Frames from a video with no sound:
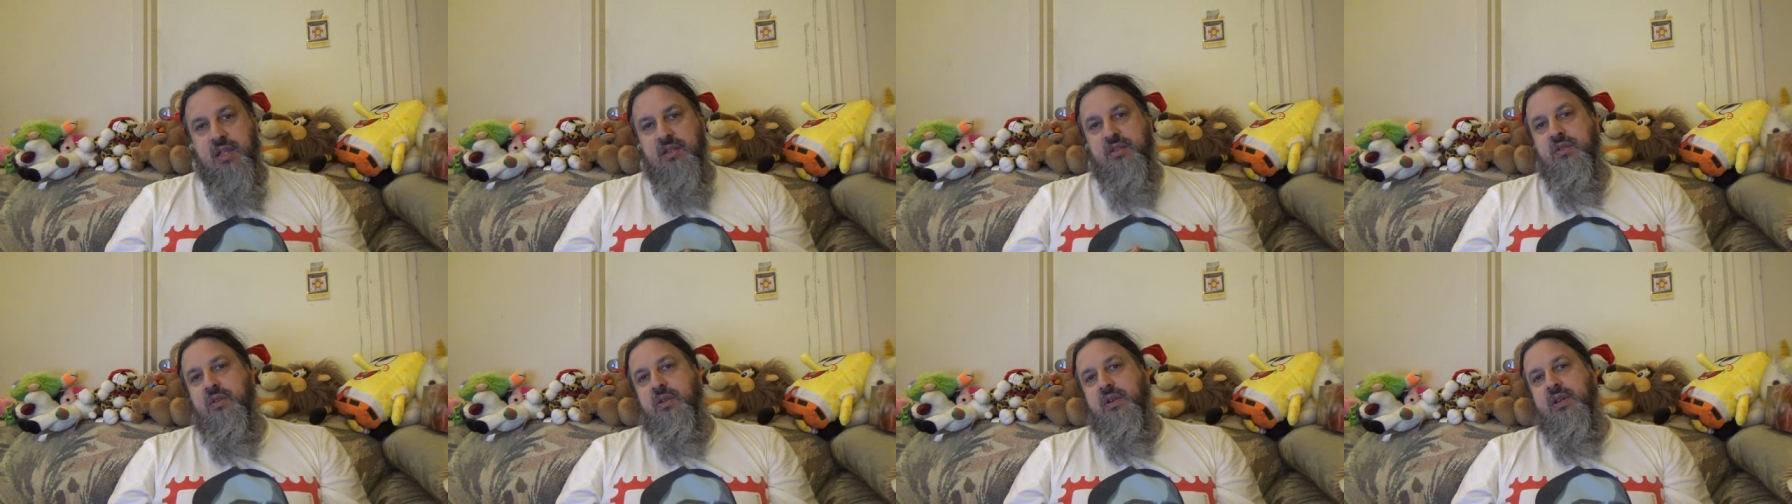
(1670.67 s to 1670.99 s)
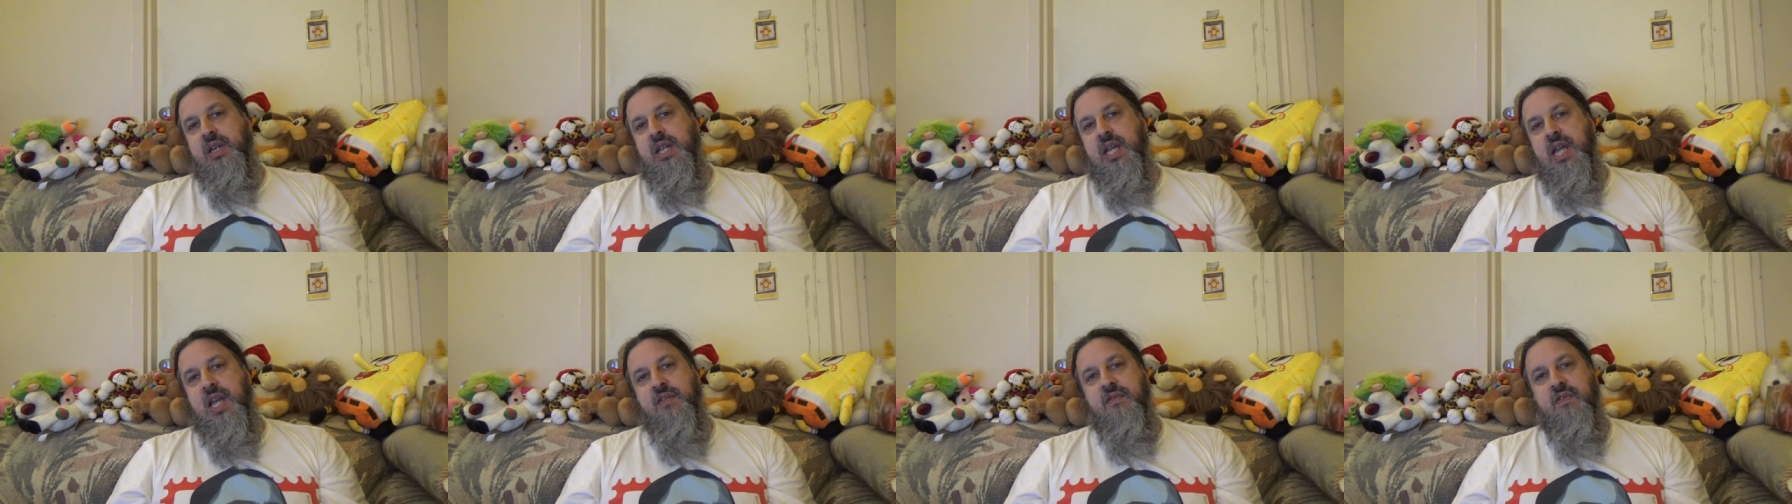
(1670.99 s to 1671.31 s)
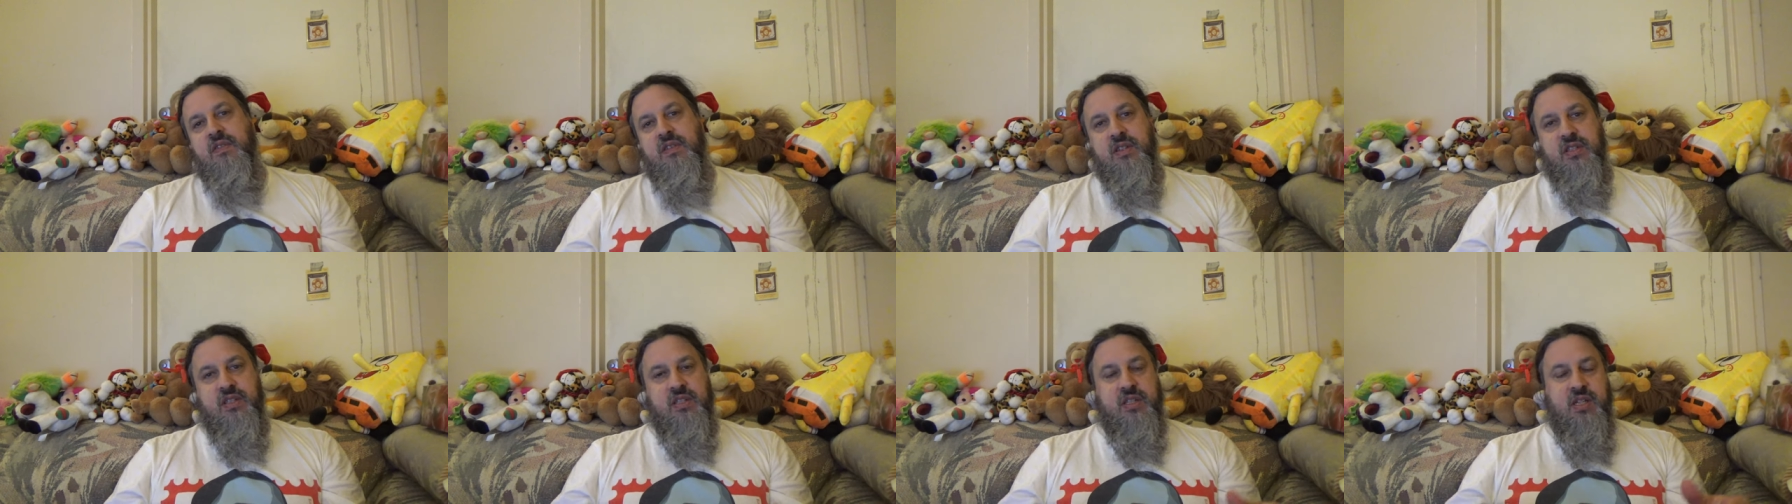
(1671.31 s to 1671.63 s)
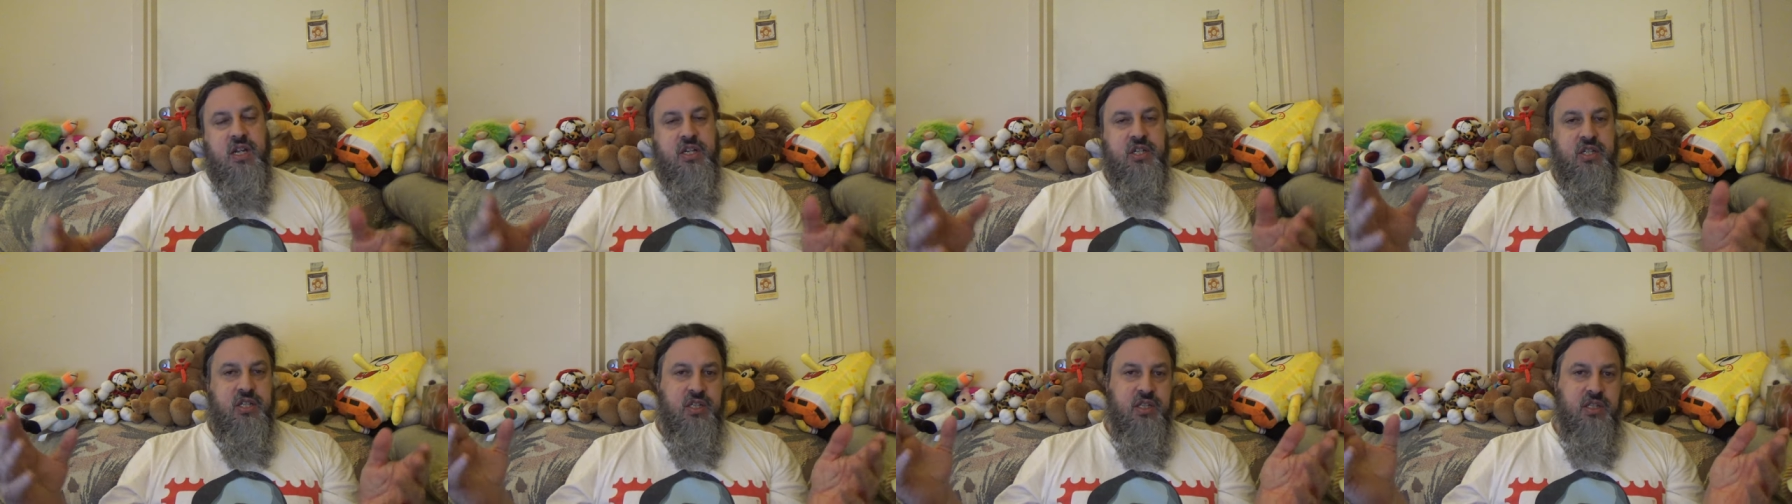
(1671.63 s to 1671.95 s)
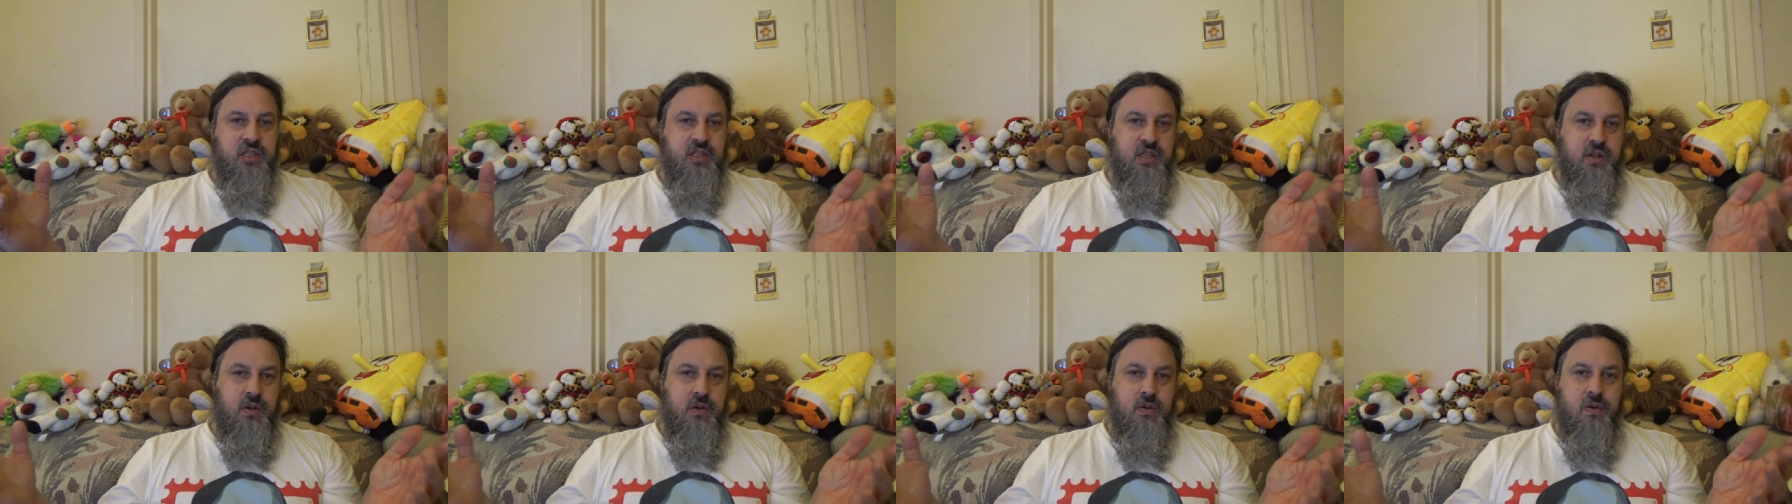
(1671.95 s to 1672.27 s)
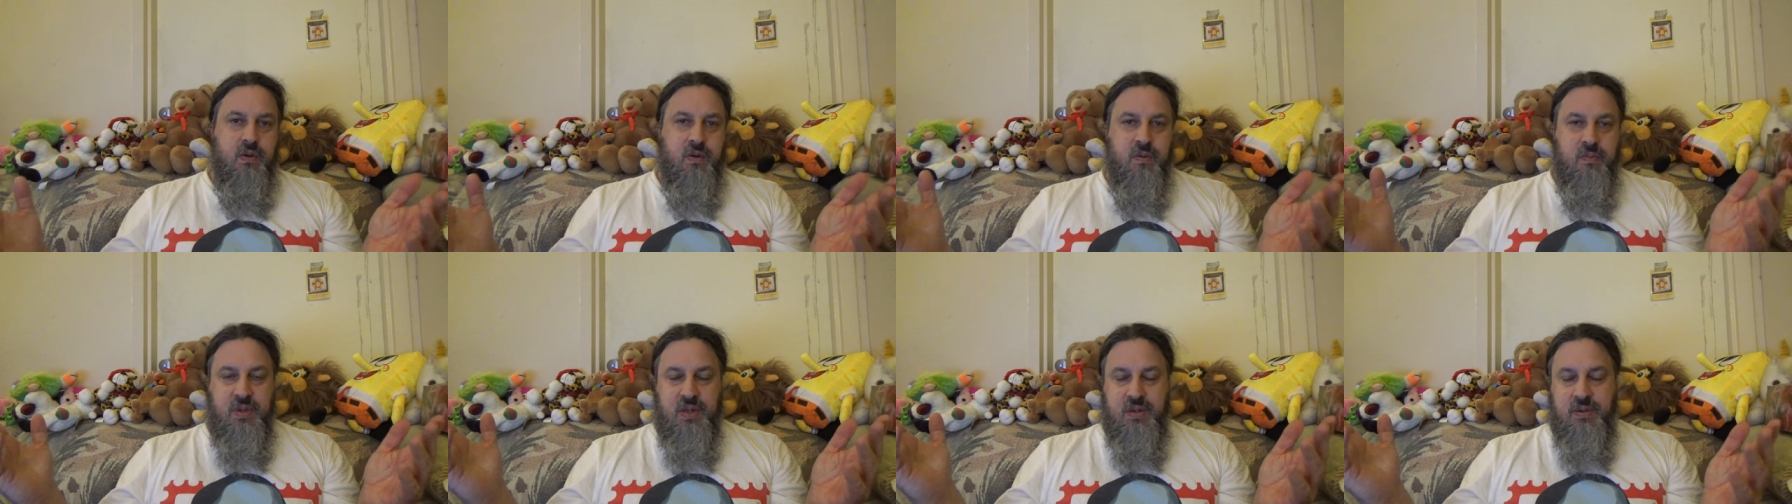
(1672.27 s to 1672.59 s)
so you can have your discussions at
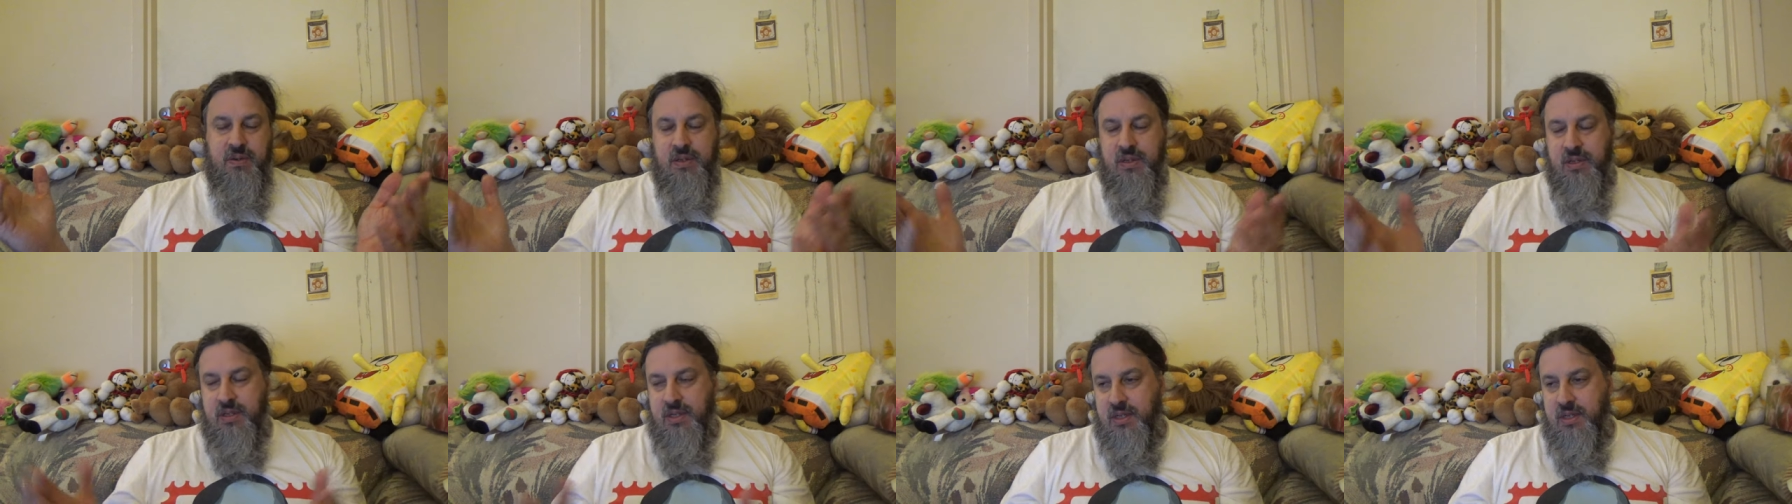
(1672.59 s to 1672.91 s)
home and